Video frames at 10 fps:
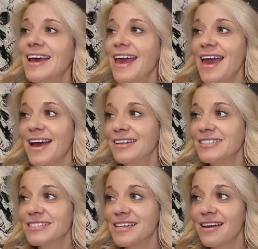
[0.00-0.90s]

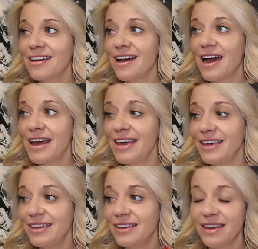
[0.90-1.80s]
And
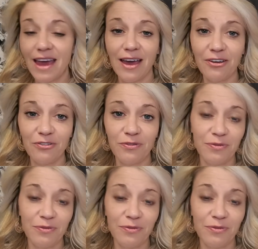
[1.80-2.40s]
I have